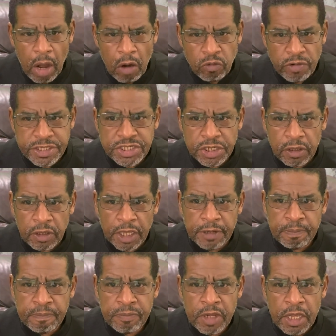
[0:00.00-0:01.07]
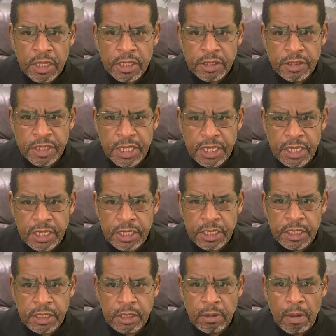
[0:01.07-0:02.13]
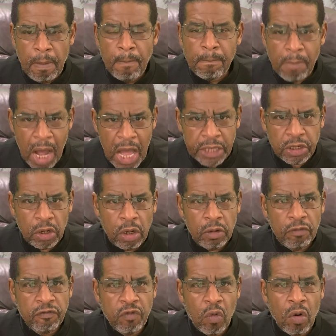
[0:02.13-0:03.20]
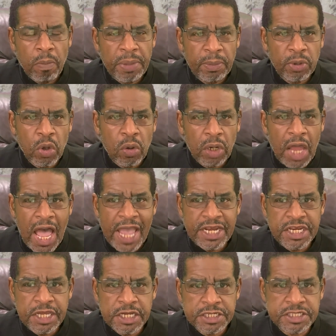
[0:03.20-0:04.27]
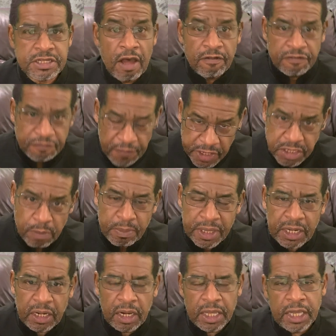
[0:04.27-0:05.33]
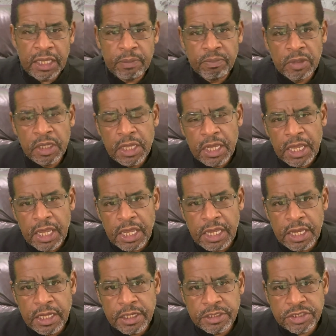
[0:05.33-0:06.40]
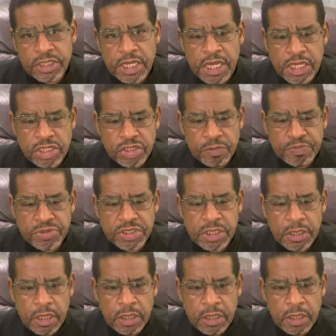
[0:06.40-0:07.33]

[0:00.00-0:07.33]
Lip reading: originally, the model for biblical ideas fundamentally is Egypt's